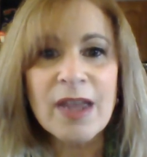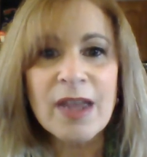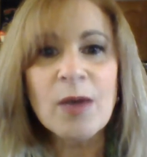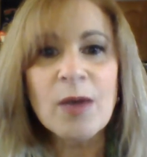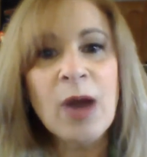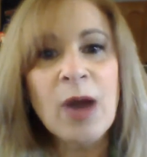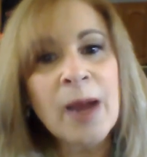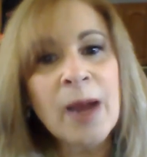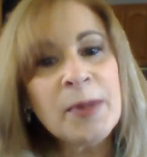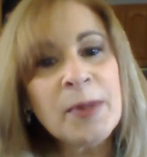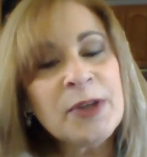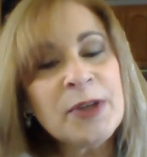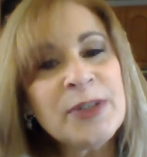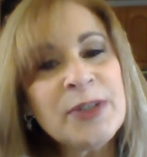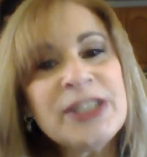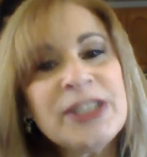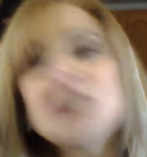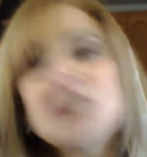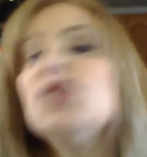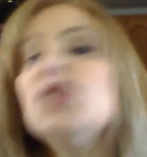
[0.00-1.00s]
going
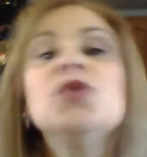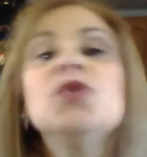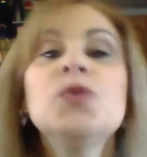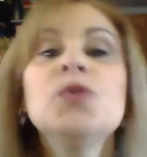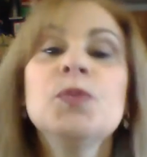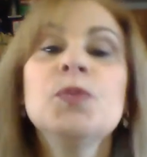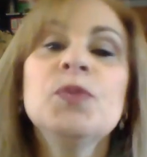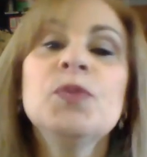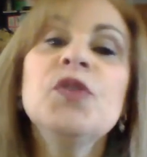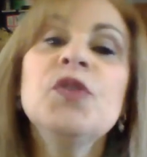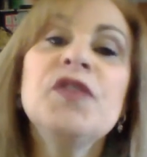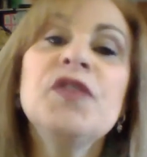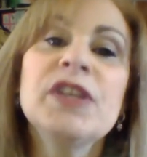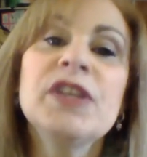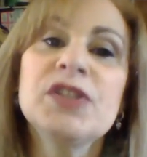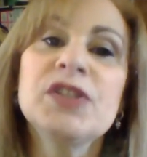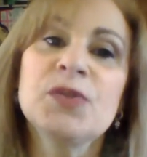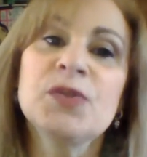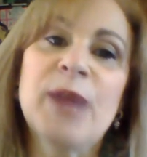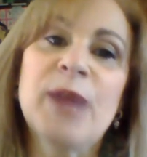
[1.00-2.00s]
to move
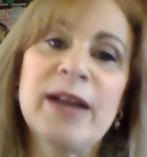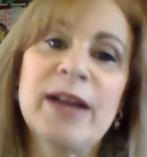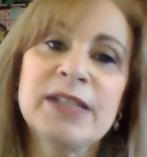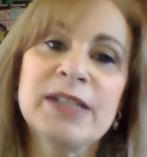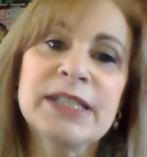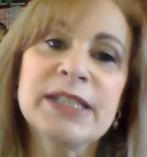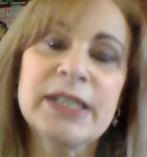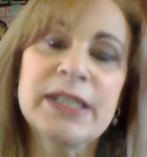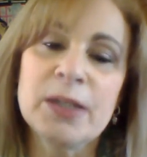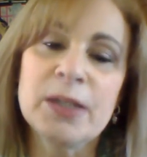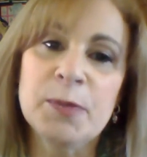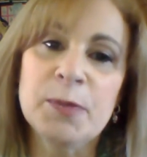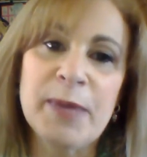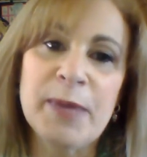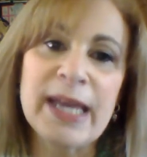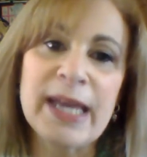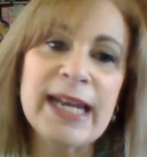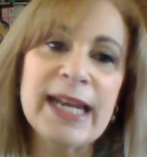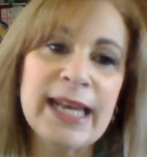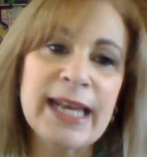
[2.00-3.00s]
things around a little
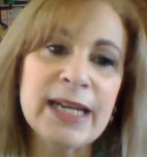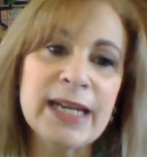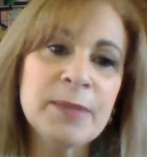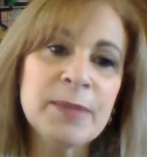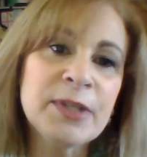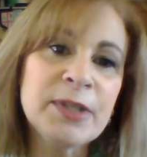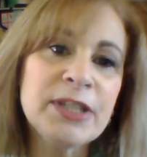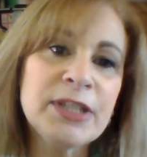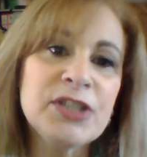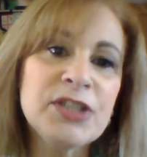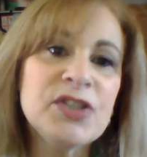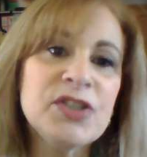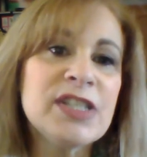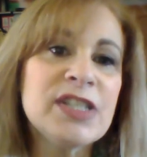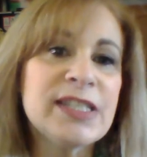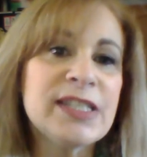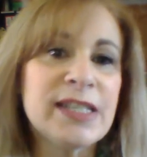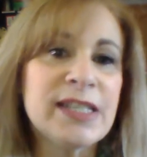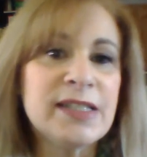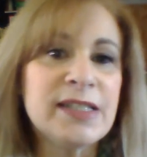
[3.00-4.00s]
bit, and I'm going to do the
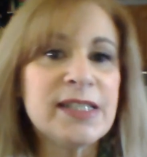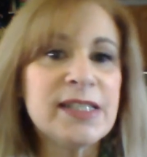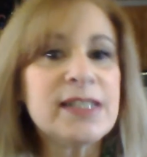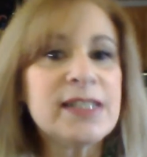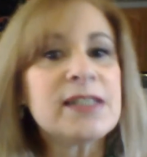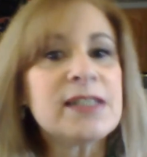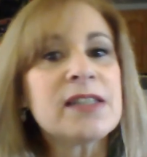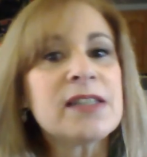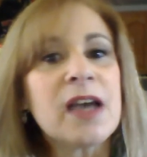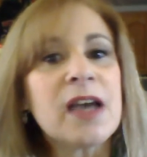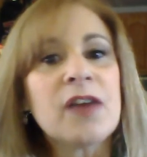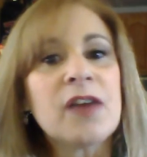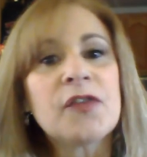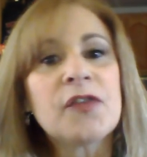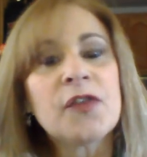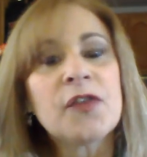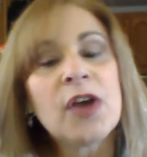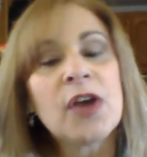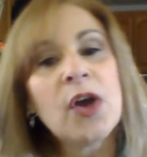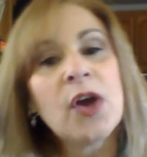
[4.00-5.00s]
Scentsy stuff
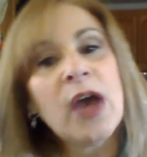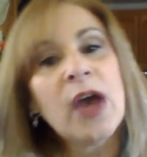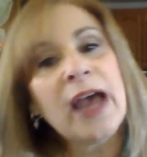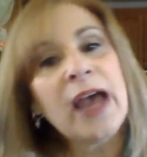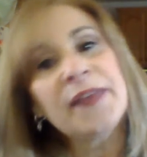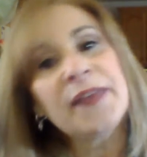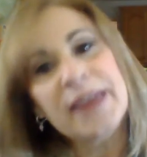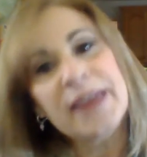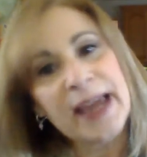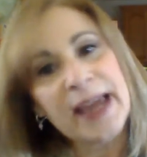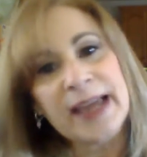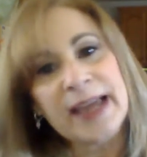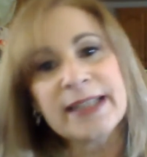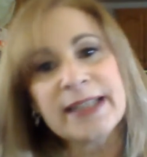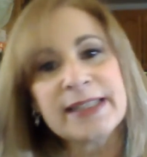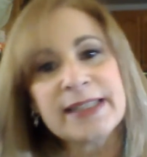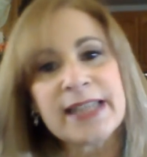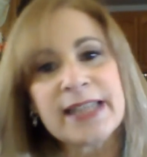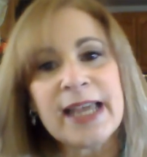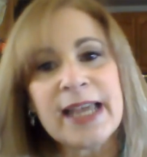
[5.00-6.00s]
at the
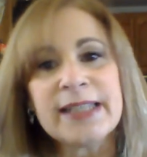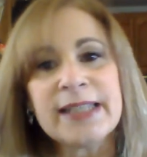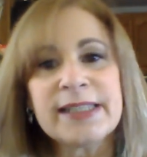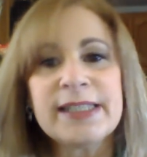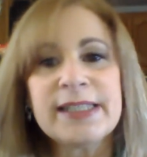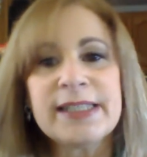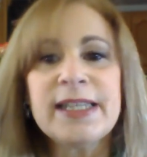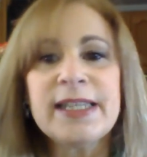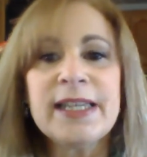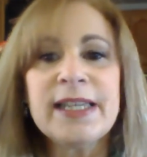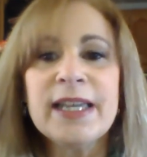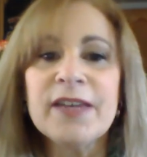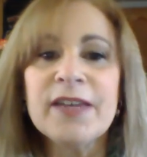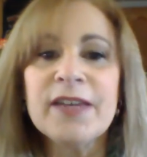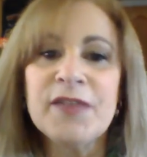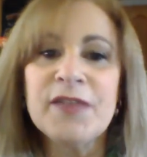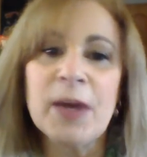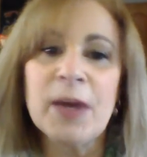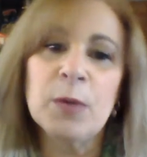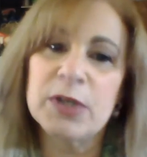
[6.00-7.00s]
end and see if
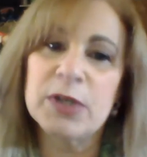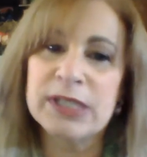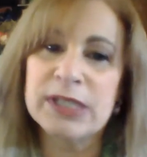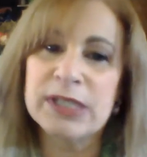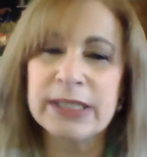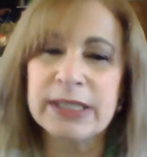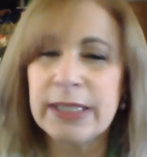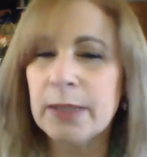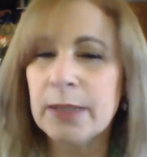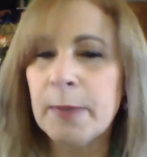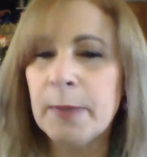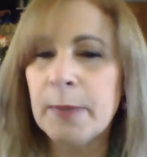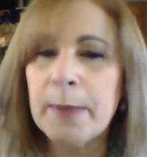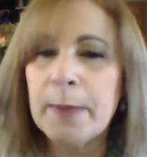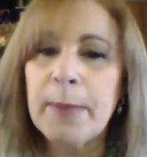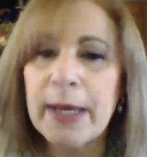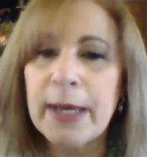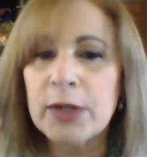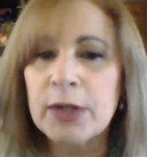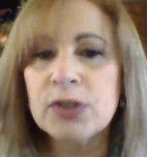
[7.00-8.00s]
that works a little bit
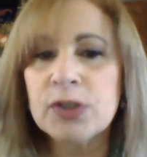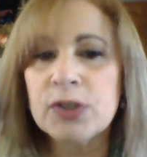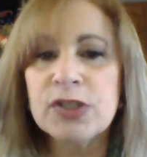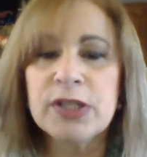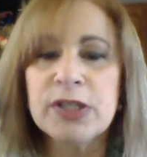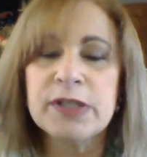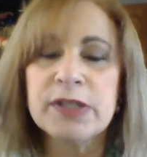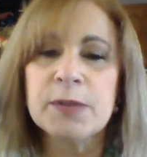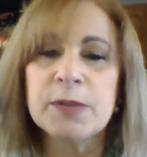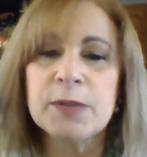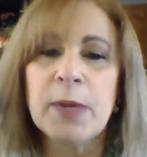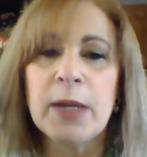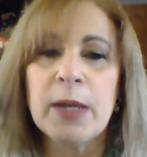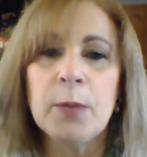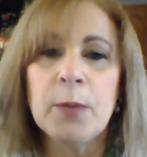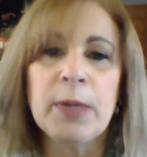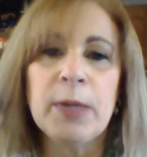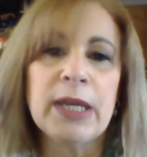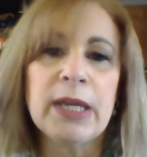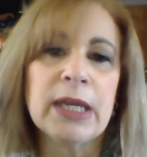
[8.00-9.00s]
better, so this way
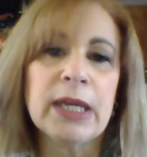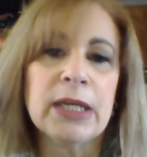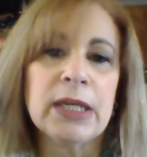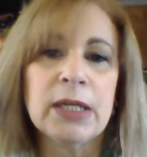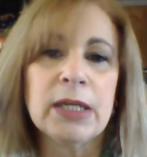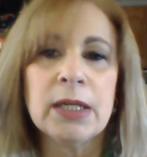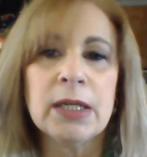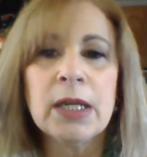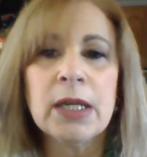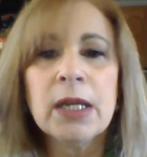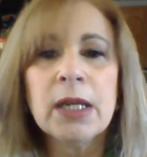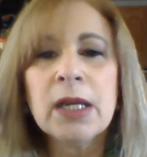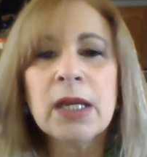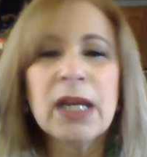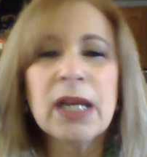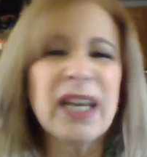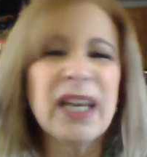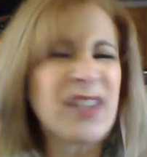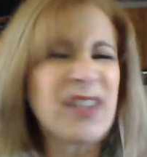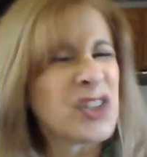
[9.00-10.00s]
we can
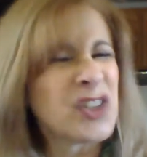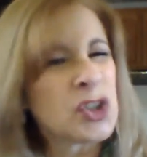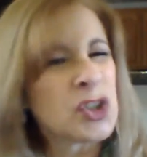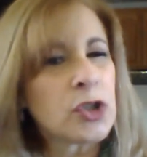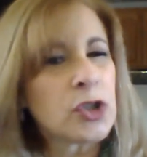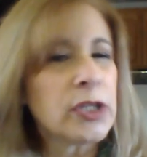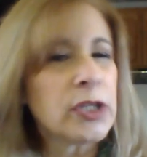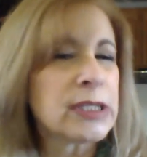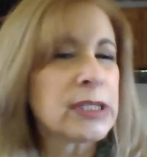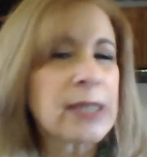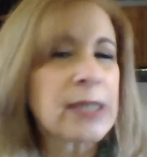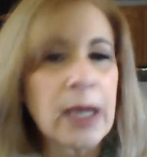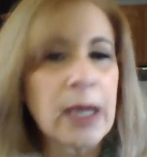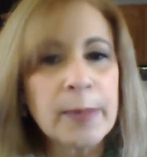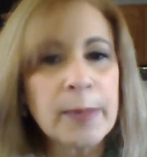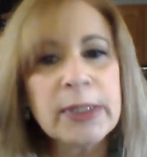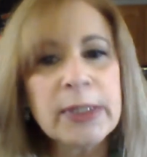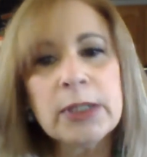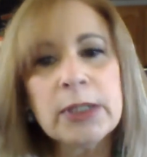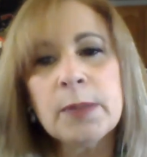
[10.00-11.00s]
kind of control the time a
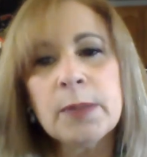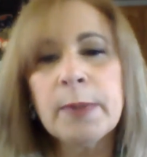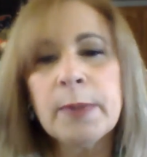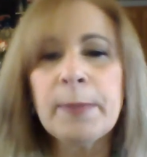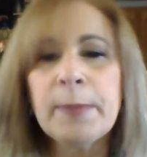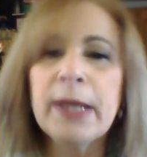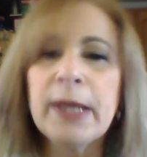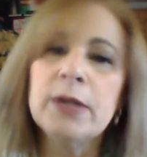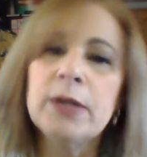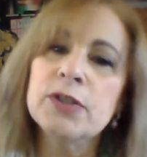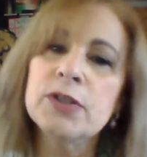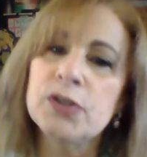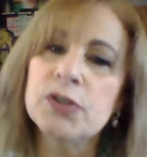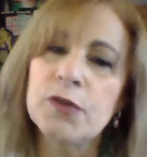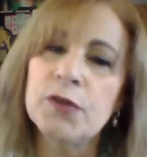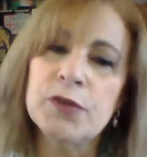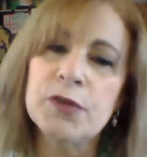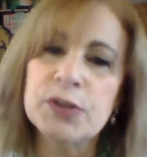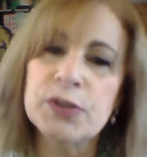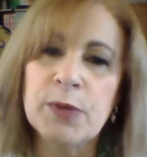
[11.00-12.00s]
little bit better. So
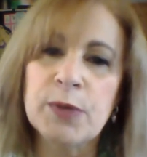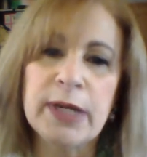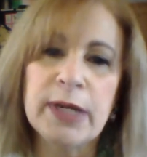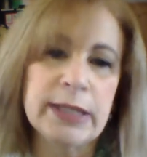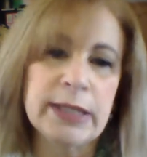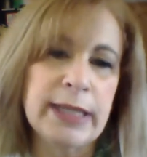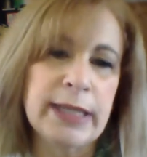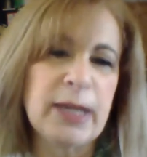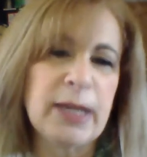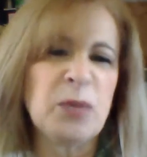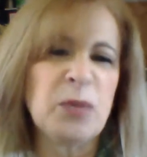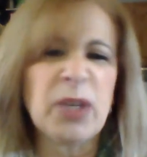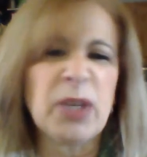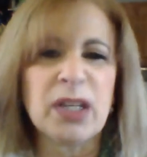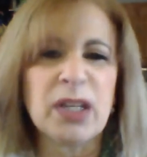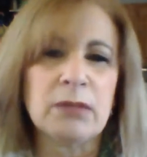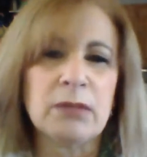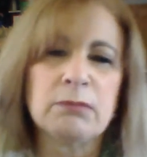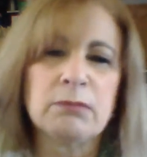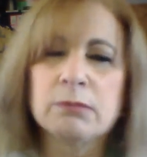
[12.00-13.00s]
if it's running late, we
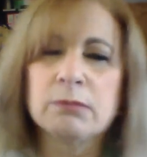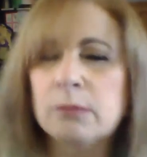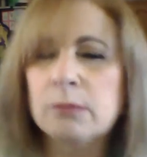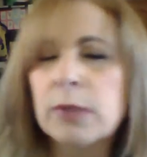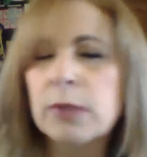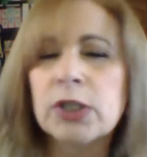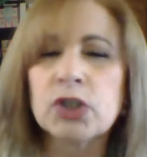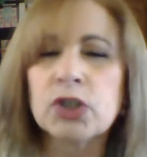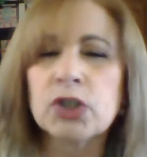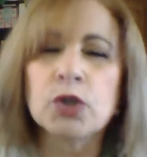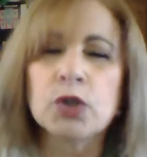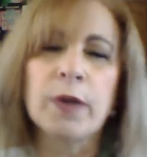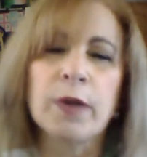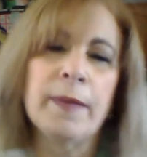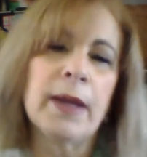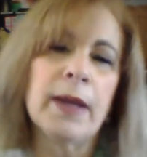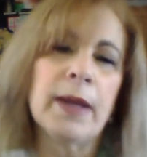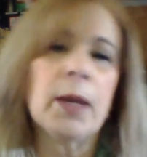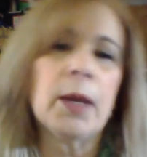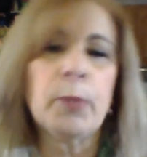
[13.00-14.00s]
can shorten
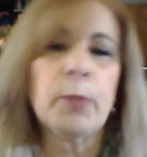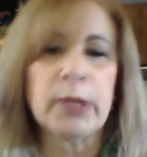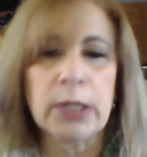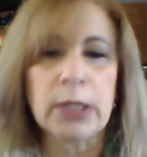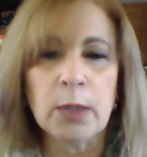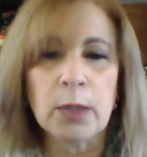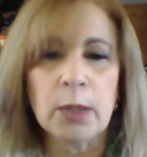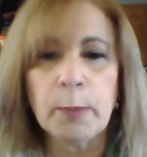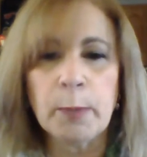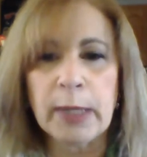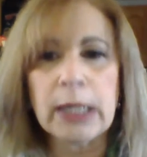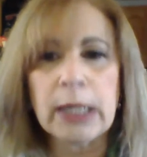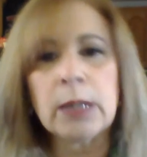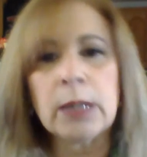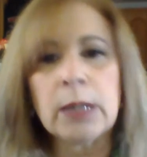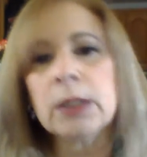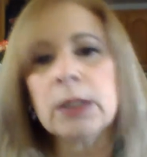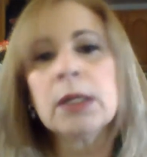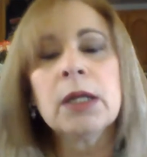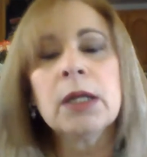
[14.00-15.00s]
that up a little bit.
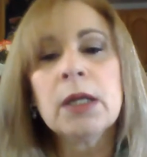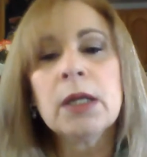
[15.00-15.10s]
And